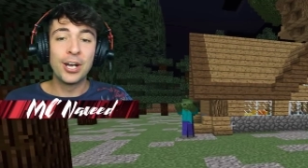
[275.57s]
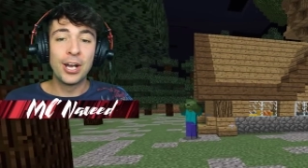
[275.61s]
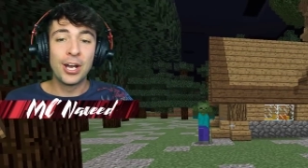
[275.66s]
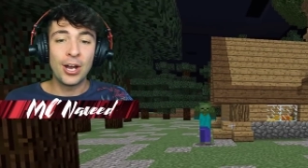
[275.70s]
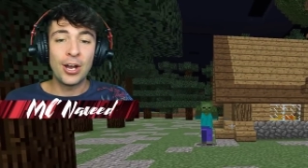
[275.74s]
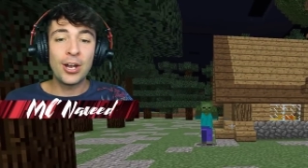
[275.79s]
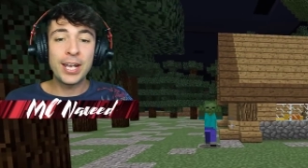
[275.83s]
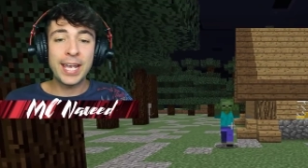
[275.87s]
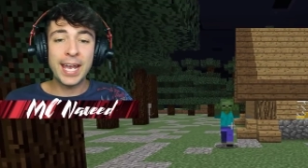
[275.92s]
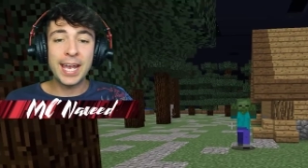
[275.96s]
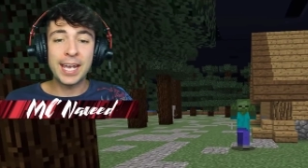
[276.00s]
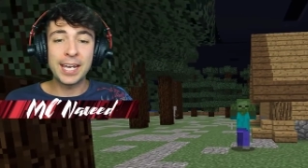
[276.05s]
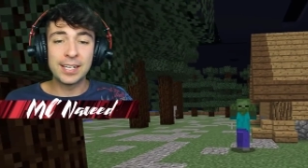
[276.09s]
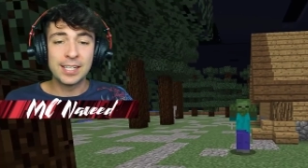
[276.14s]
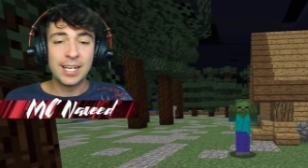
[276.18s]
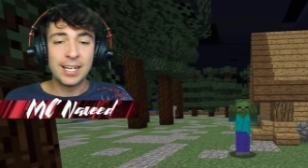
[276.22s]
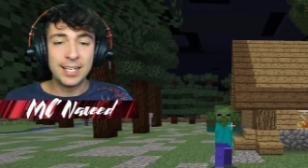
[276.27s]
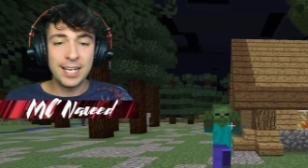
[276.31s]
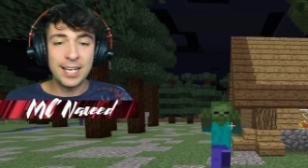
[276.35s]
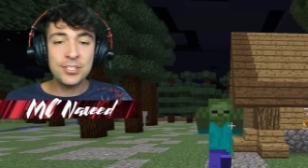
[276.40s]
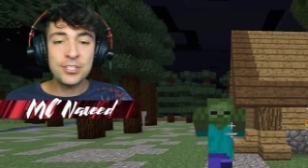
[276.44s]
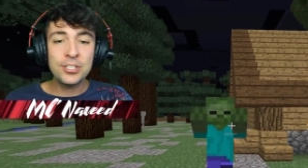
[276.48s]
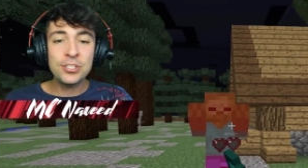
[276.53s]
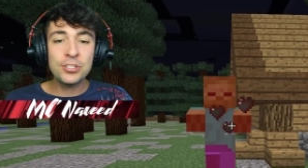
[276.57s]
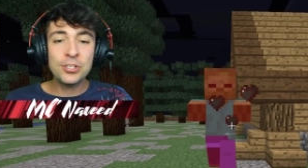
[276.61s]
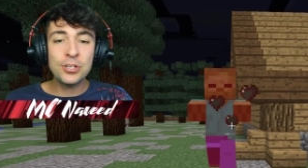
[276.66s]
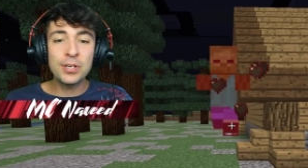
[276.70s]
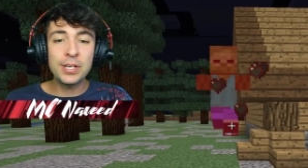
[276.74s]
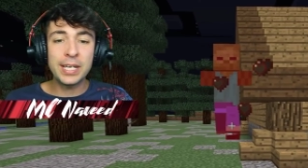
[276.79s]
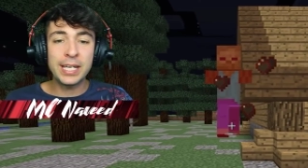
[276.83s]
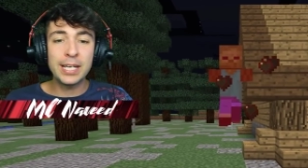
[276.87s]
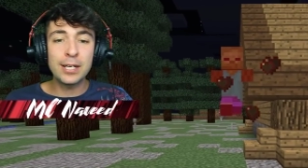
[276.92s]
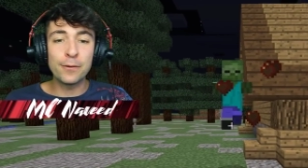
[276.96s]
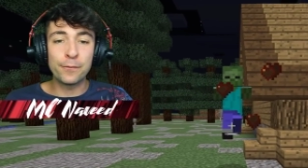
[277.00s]
Okay, let's just go and
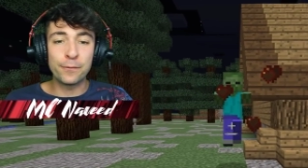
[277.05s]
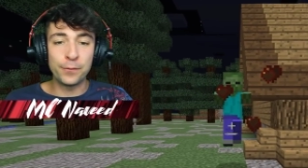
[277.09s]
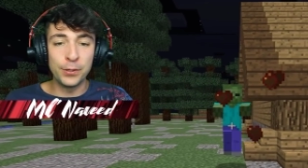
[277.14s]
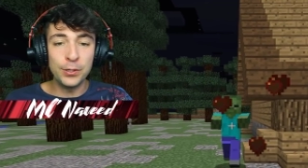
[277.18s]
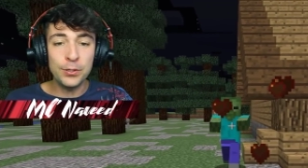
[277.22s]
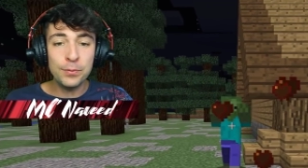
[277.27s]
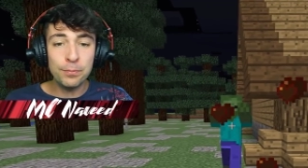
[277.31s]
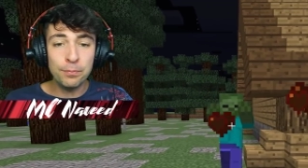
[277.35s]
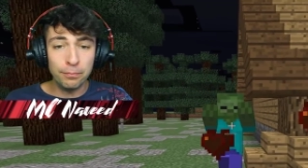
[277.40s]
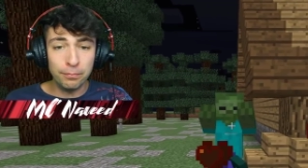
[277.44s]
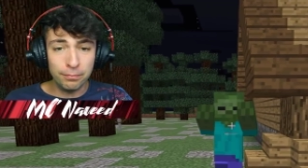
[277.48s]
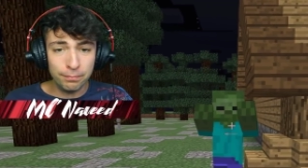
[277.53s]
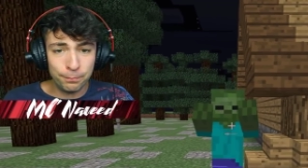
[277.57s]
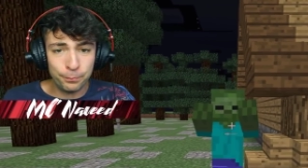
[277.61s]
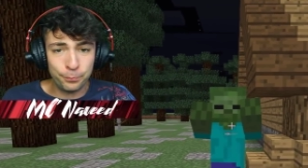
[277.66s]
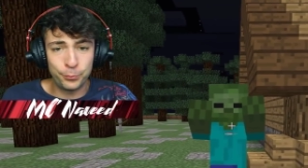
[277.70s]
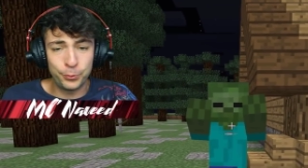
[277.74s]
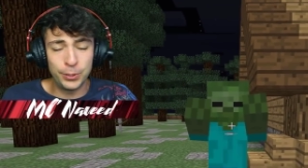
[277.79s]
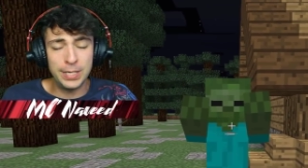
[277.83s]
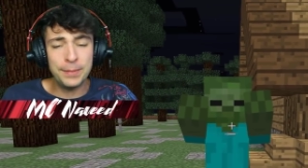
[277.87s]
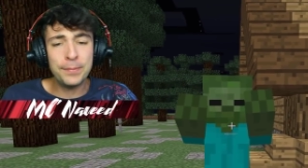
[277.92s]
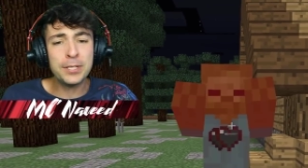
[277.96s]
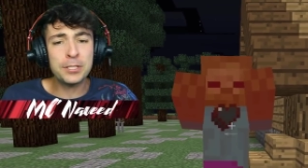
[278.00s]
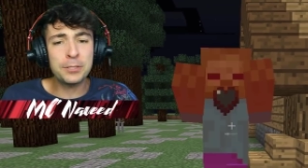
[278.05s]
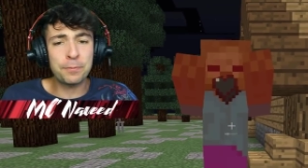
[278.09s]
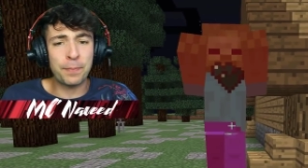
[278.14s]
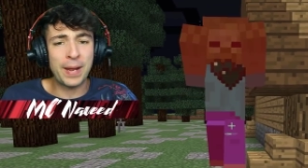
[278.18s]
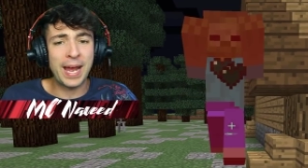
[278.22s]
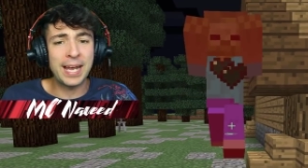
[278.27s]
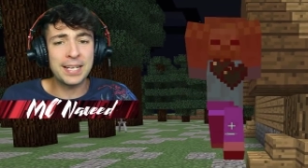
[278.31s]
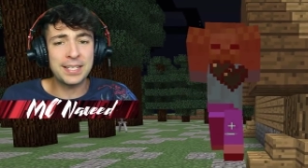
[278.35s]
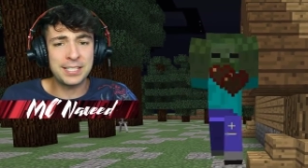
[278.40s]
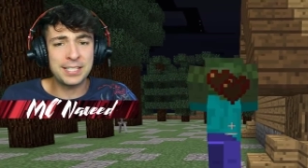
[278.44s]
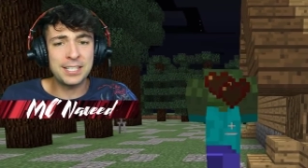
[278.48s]
kill a few pretty much
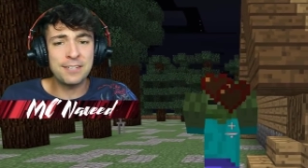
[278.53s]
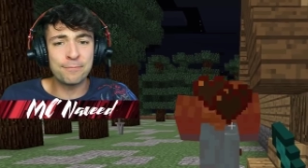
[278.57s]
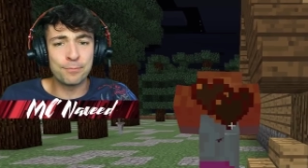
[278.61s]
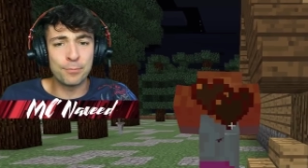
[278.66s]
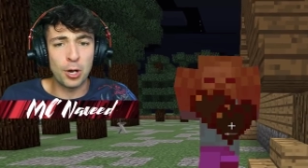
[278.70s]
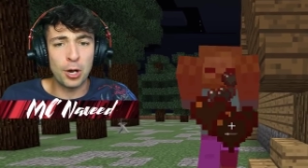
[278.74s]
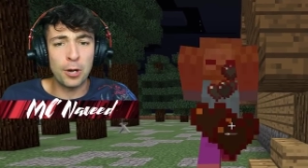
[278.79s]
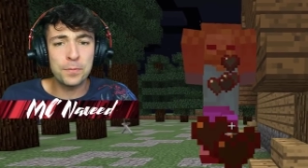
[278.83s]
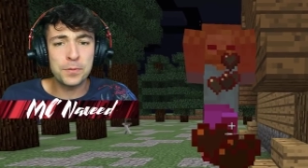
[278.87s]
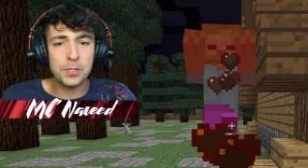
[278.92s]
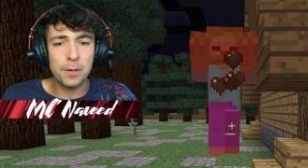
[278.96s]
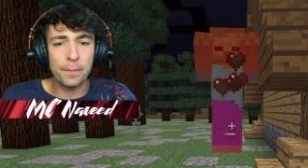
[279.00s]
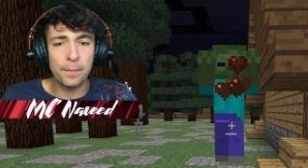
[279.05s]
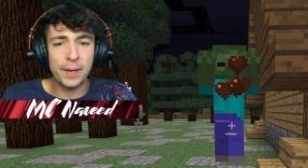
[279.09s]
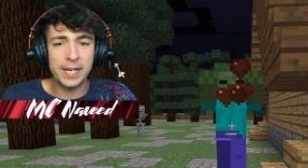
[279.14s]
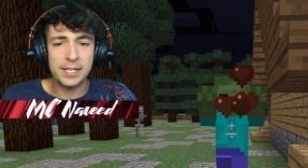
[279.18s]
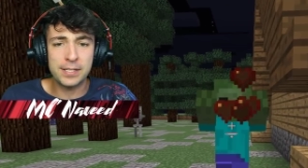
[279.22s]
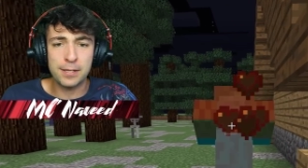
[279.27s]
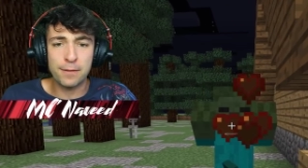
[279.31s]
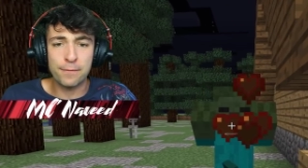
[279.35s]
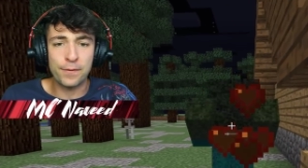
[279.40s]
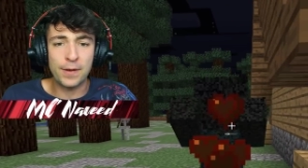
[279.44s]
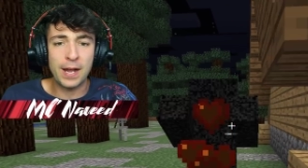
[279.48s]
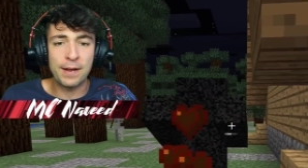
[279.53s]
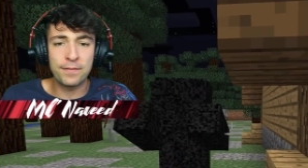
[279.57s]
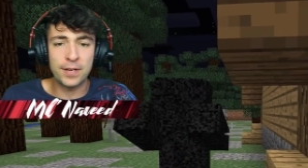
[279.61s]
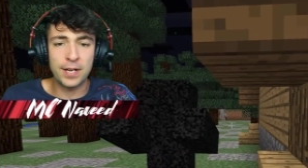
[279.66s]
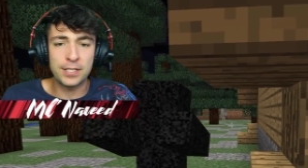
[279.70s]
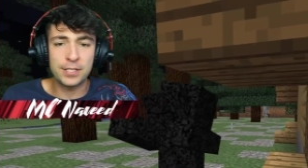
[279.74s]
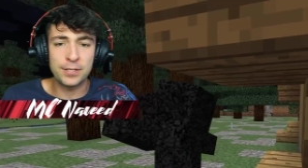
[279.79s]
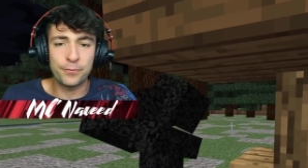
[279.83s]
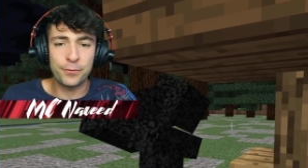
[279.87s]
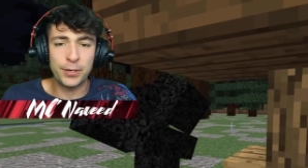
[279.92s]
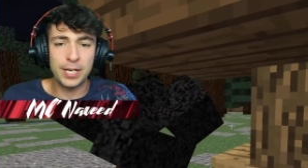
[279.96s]
passive mobs compared to the Five
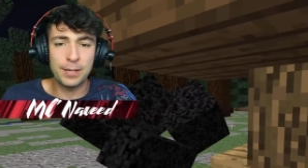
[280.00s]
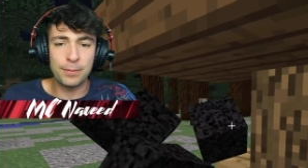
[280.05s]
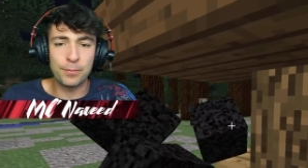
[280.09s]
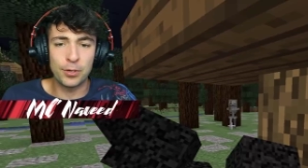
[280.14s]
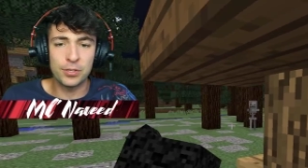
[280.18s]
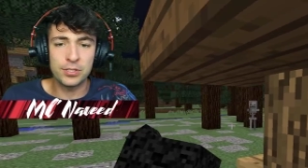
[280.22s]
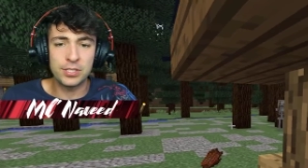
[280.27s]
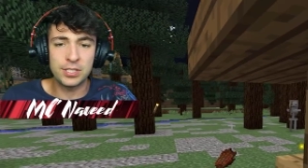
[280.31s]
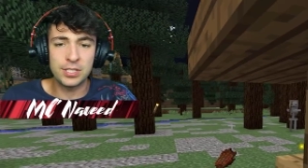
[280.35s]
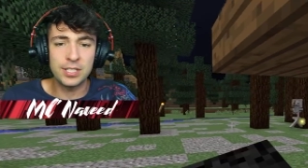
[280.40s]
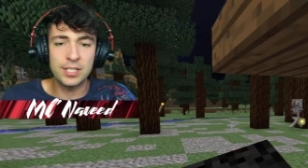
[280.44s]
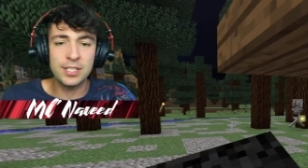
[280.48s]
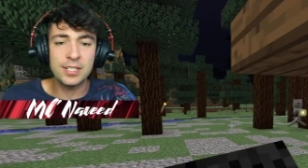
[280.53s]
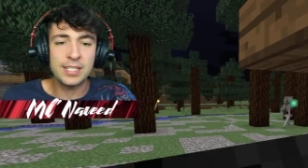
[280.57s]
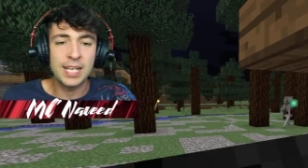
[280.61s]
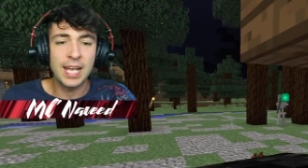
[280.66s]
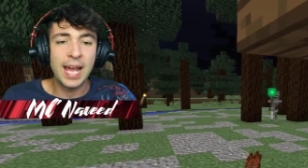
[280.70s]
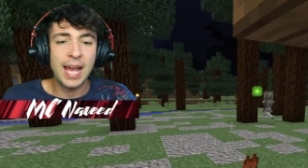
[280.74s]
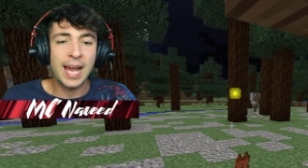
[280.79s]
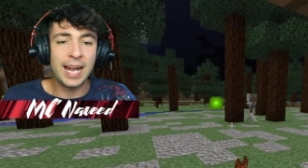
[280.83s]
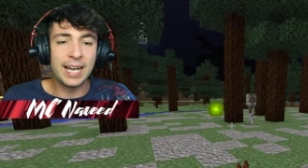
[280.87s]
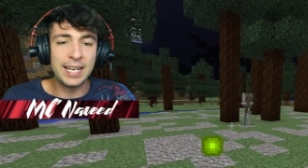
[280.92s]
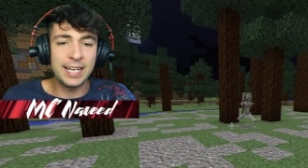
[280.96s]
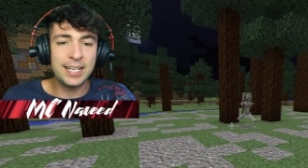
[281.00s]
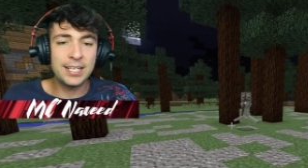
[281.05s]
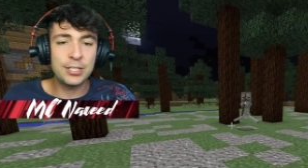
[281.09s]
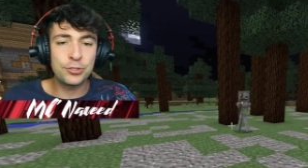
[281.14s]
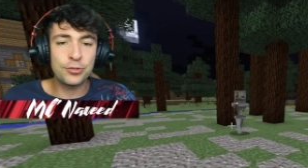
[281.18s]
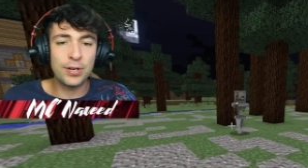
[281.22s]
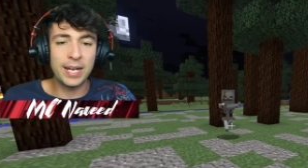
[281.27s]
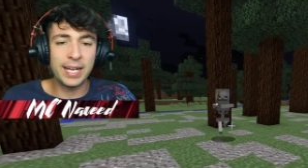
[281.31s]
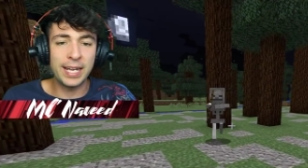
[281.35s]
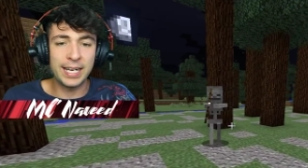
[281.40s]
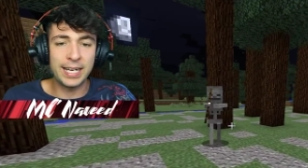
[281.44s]
Nights at Freddy monsters, and let's
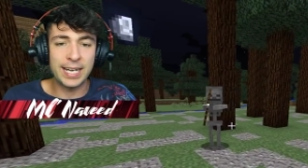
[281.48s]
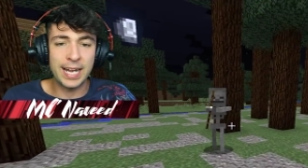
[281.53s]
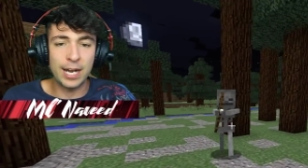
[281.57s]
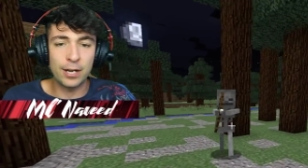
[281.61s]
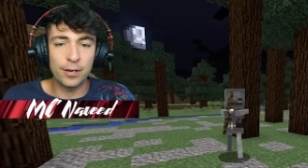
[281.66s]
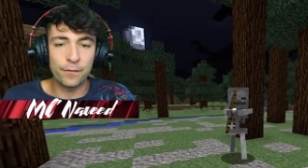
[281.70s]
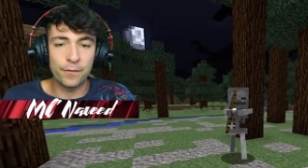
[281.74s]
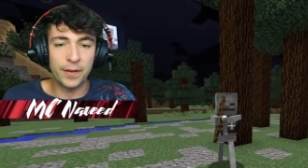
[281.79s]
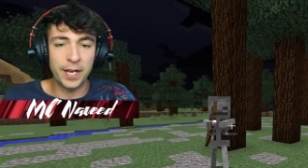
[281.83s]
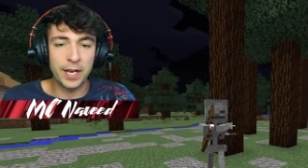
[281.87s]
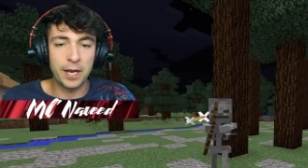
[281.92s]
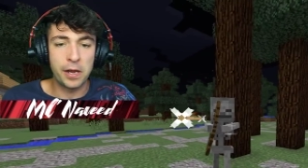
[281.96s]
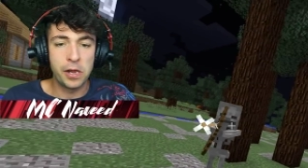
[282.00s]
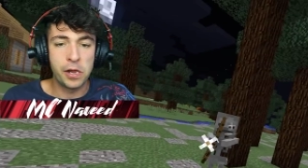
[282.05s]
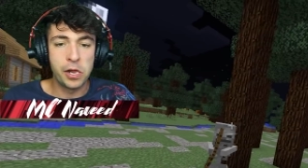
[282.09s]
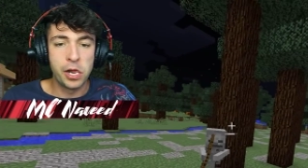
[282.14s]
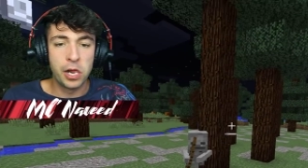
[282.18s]
try and get out of here.